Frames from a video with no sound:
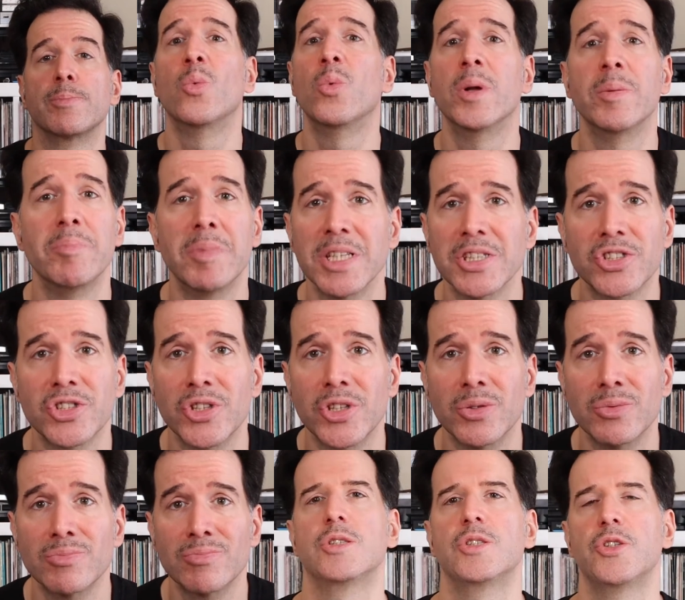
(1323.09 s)
We missed
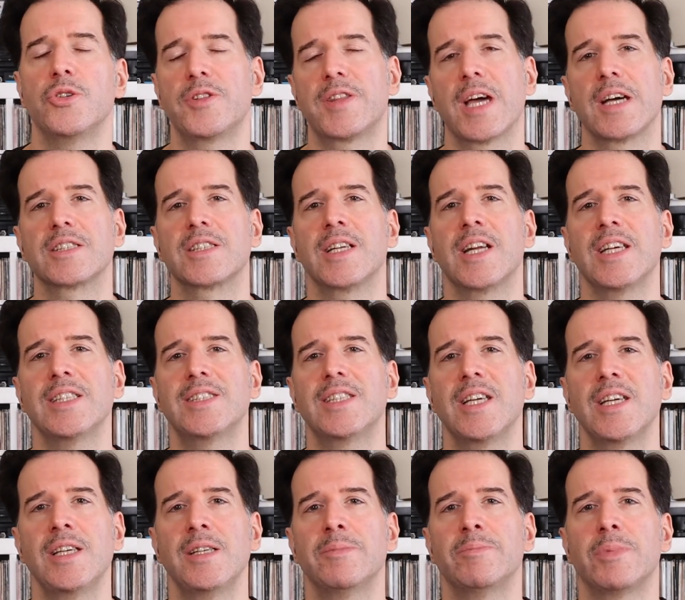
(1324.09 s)
you.
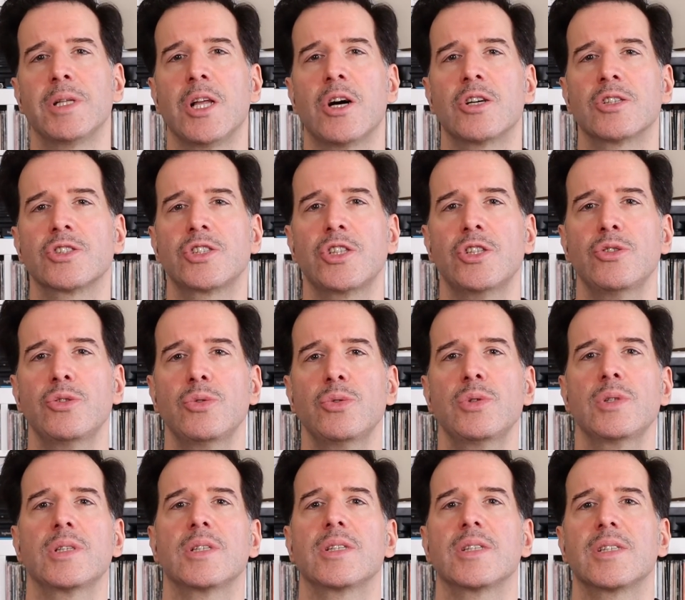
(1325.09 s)
2018 belonged to
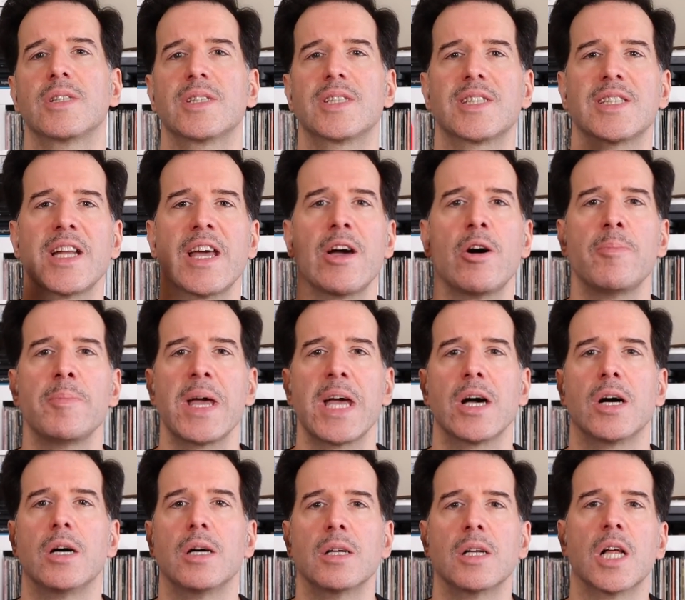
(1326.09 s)
Snail
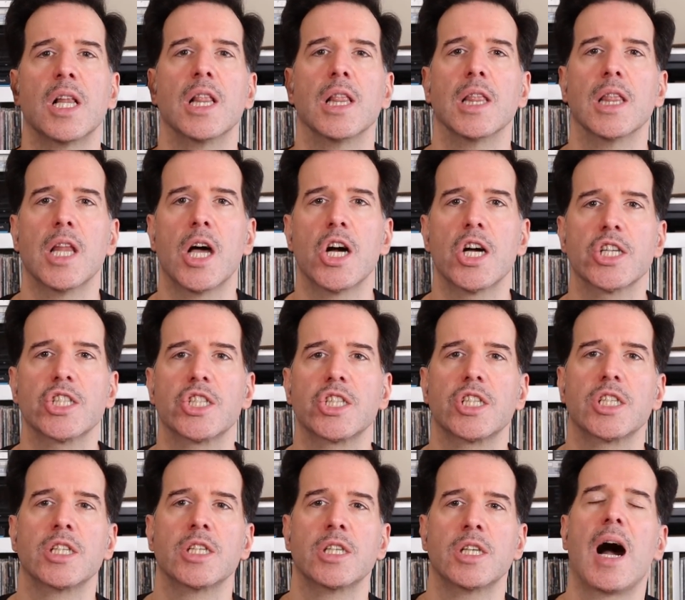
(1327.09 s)
Mail,
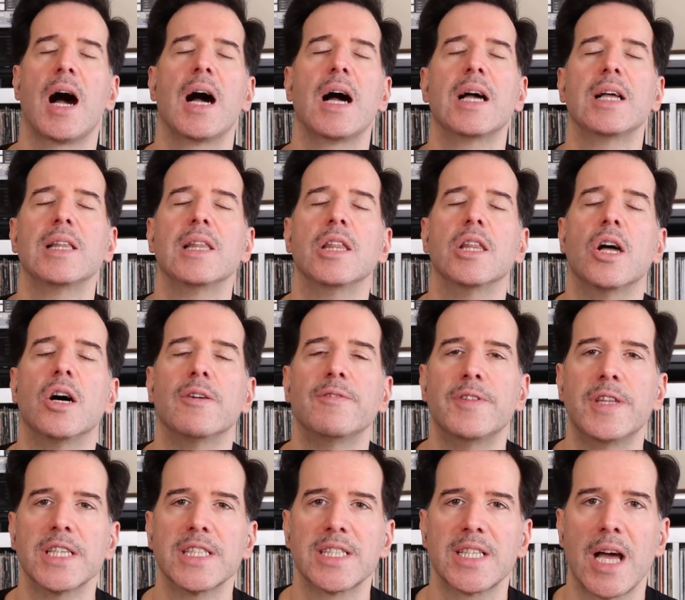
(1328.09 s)
Lush. I
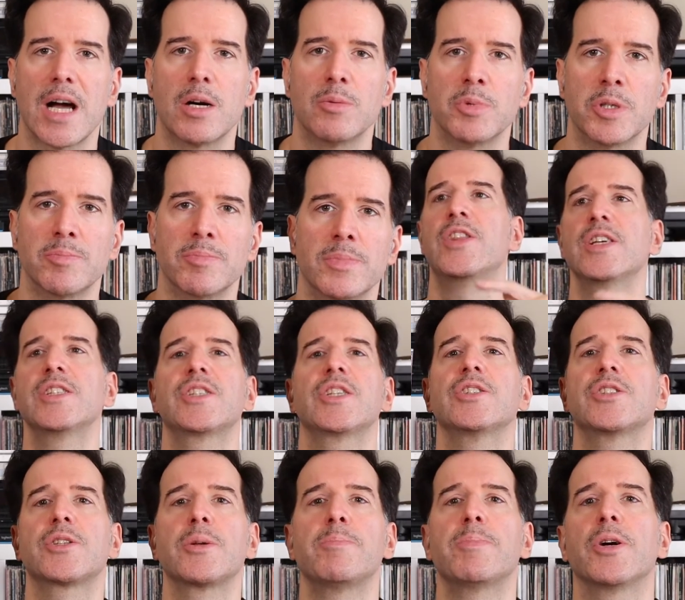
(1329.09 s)
love this album. This
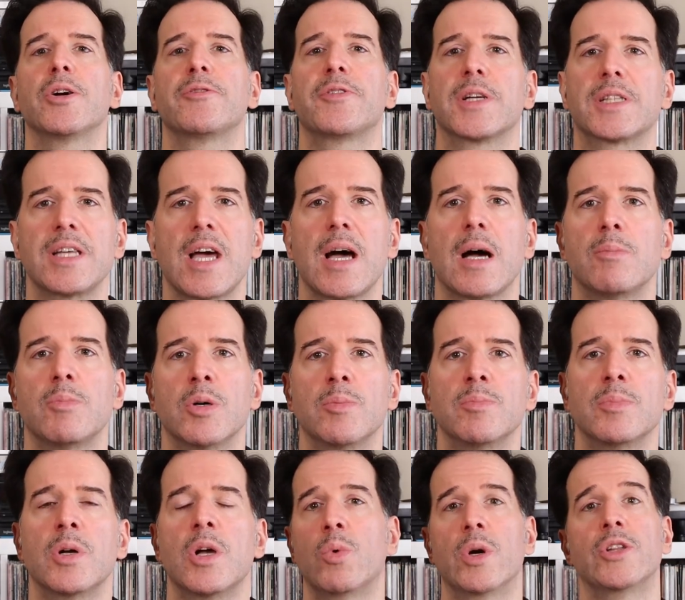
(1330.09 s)
is the perfect
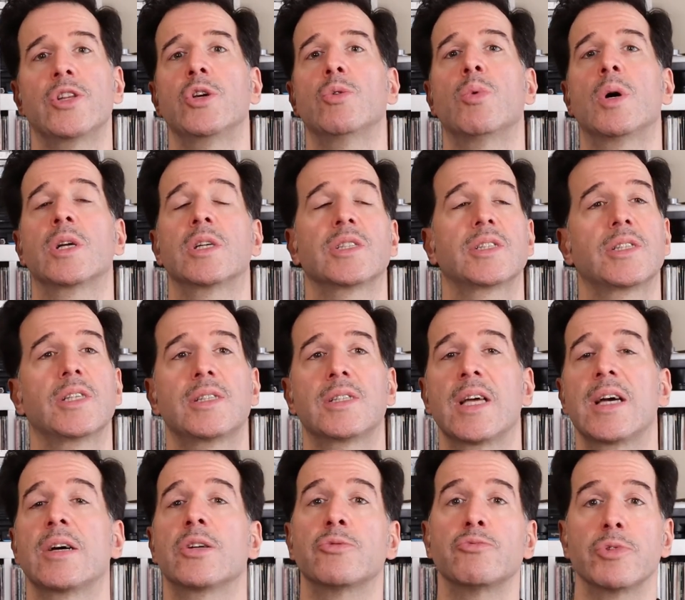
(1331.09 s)
album, whether you want to sit
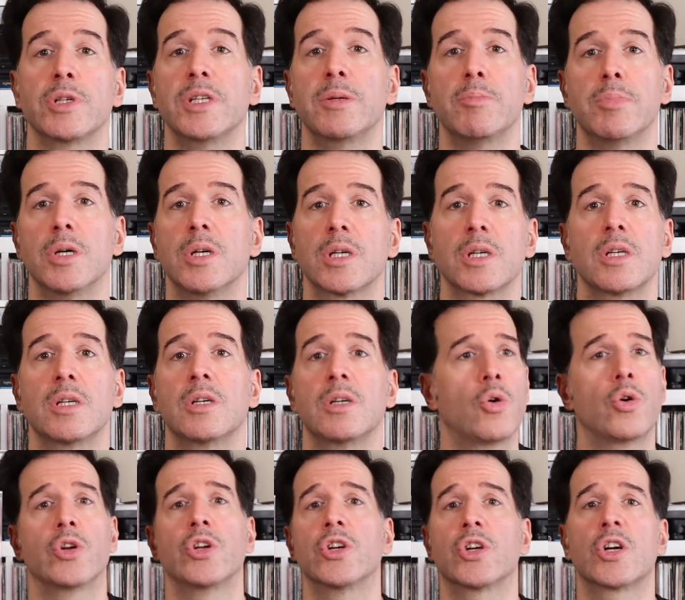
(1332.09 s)
down and read a book,
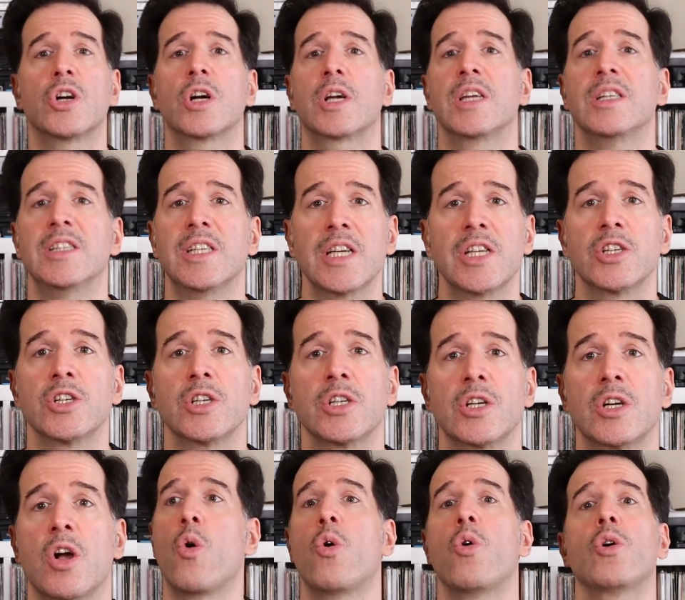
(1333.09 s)
or you're cooking dinner,
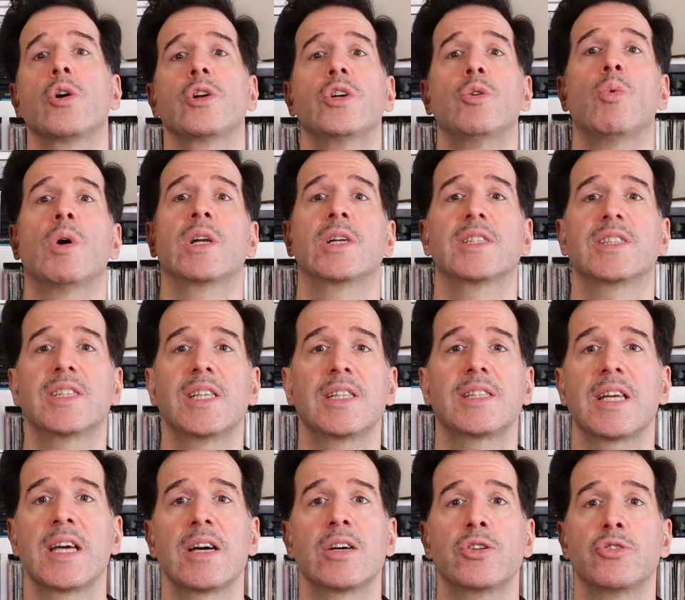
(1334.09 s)
or you want to sit
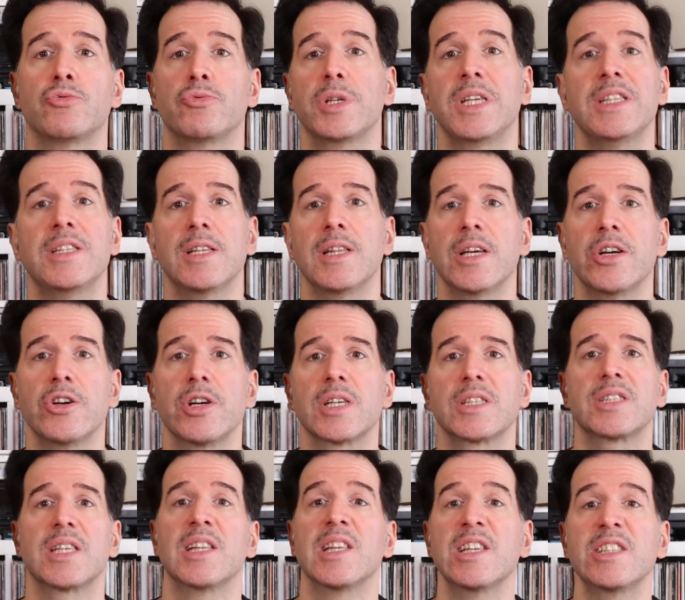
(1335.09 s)
down and read the
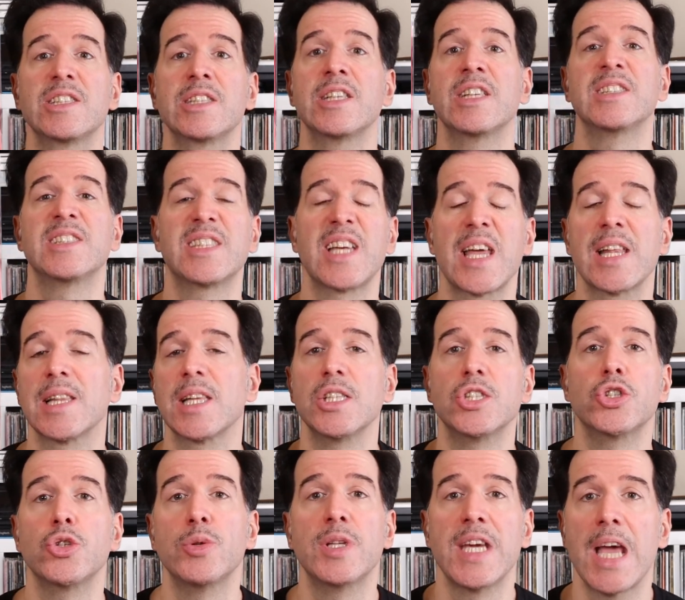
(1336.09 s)
lyrics and listen intently
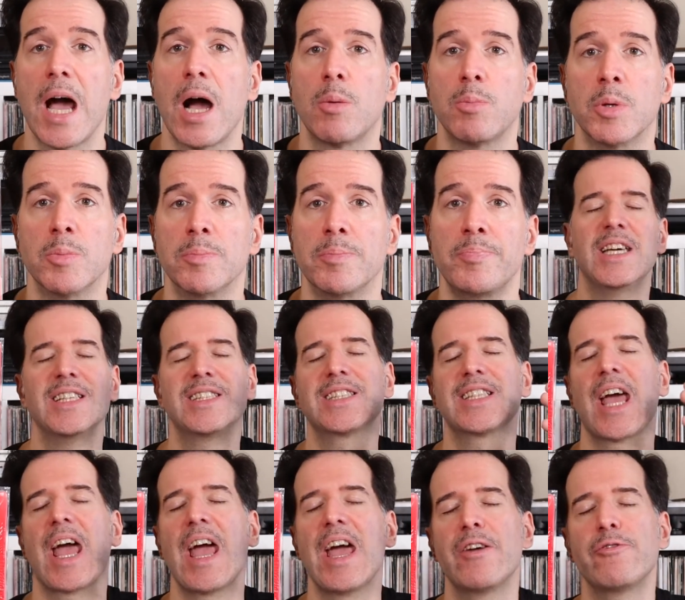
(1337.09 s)
to the album.
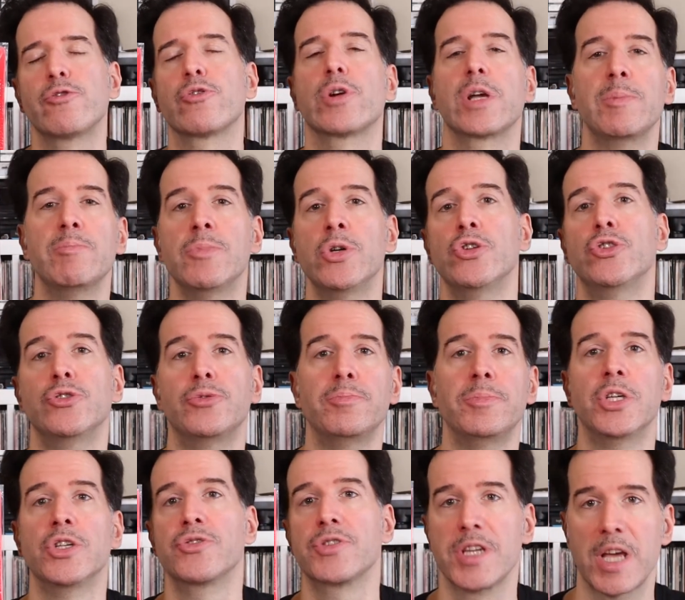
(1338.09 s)
It's every mood
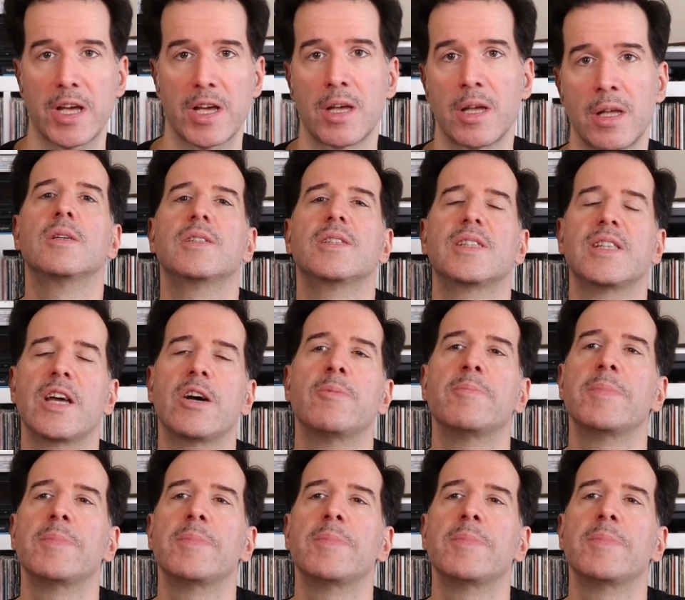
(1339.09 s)
music. Snail